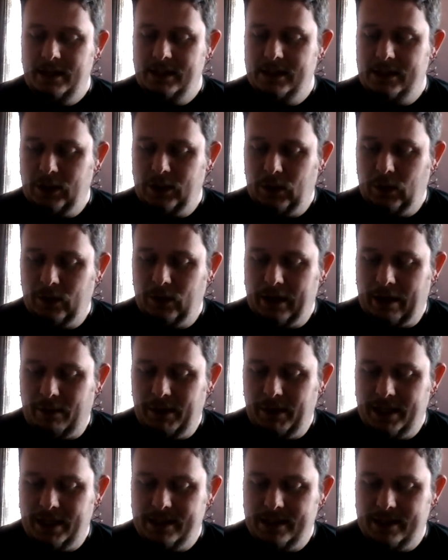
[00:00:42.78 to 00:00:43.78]
So that
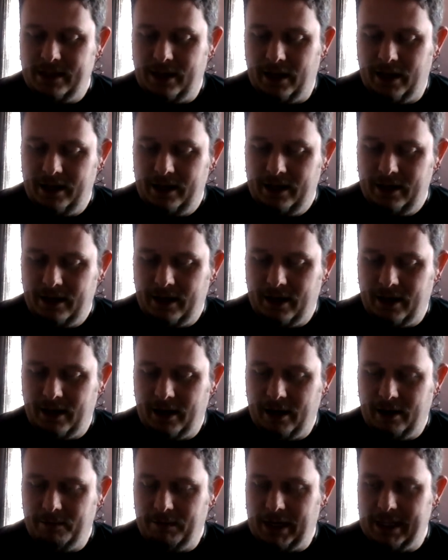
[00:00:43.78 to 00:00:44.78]
being said,
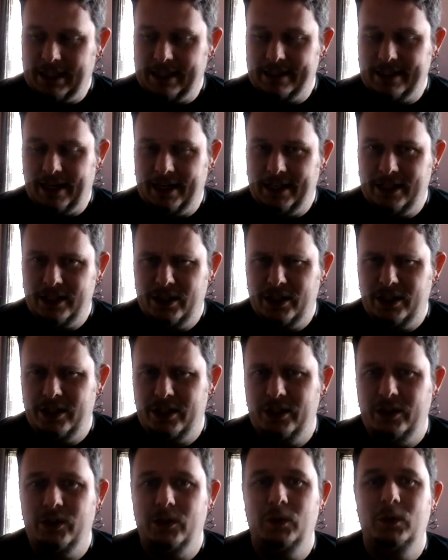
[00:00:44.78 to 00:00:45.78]
I decided to
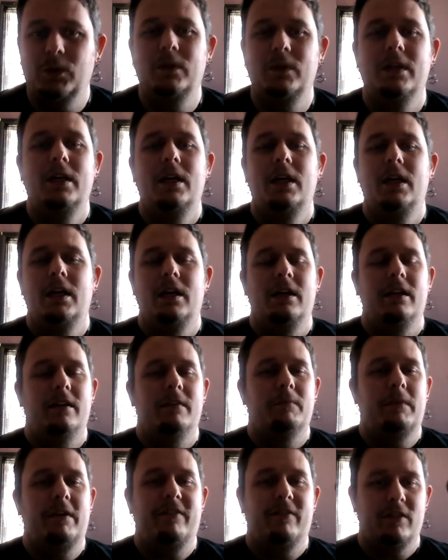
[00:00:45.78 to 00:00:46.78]
do
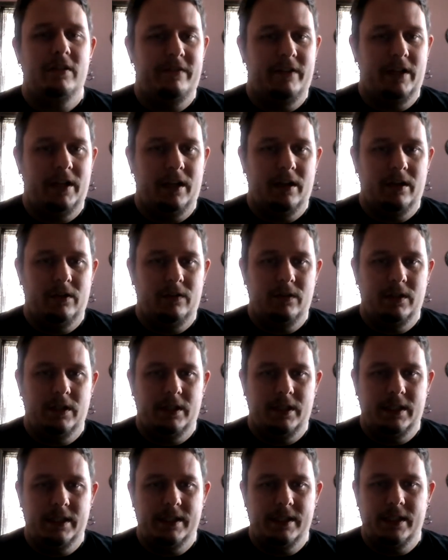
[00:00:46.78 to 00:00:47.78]
my first video in
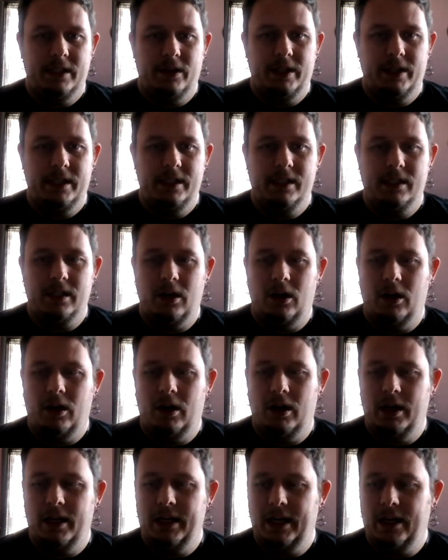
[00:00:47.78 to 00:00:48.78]
this series
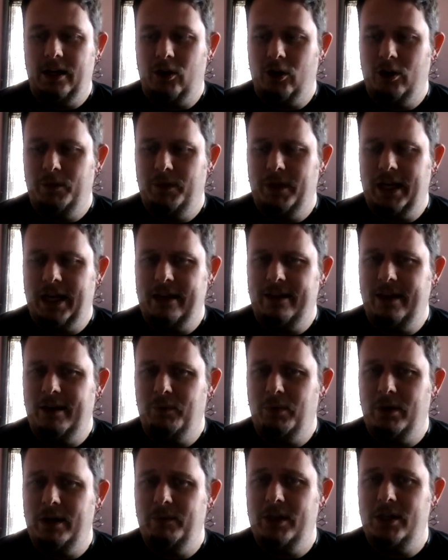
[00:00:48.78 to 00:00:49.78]
on an herb that I think
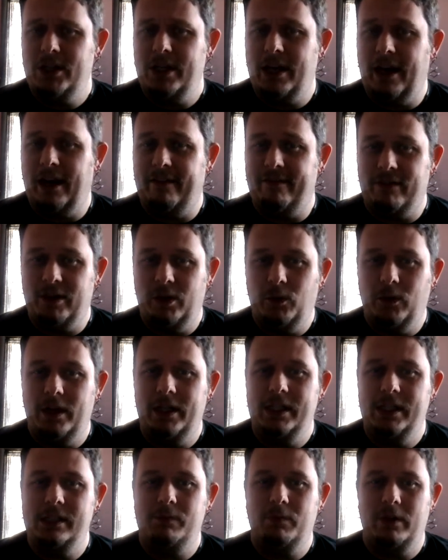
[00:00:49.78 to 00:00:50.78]
pretty much everyone
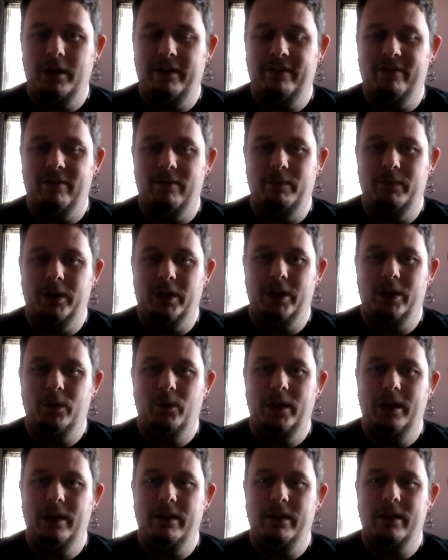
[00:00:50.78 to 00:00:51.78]
is pretty familiar with.
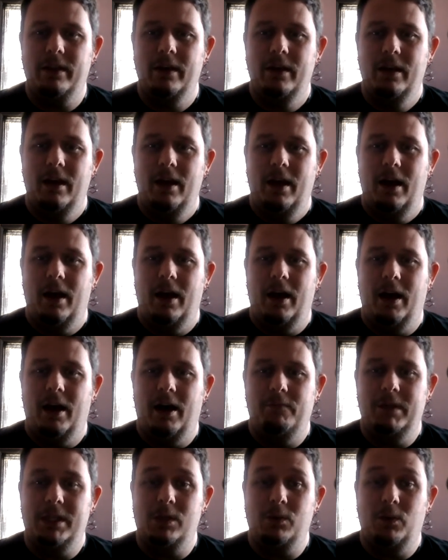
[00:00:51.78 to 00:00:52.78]

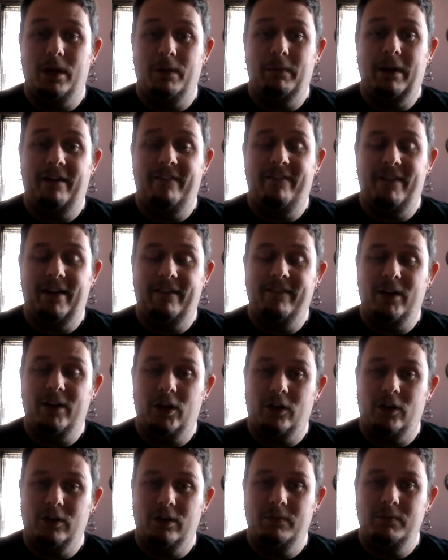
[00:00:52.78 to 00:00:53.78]
It's one of my favorite
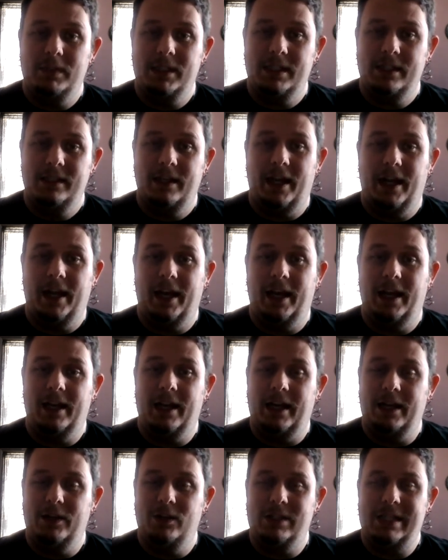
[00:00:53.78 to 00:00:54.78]
herbs, and
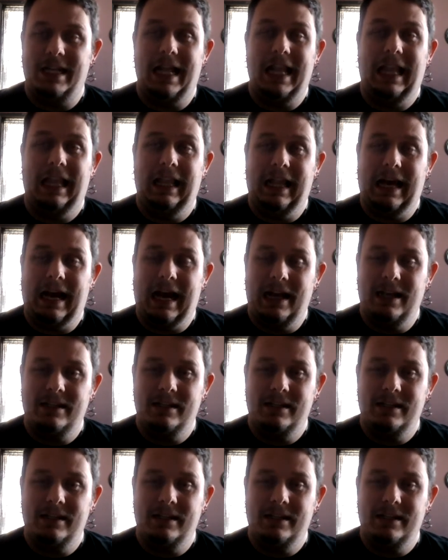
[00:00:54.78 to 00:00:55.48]
I use it a lot,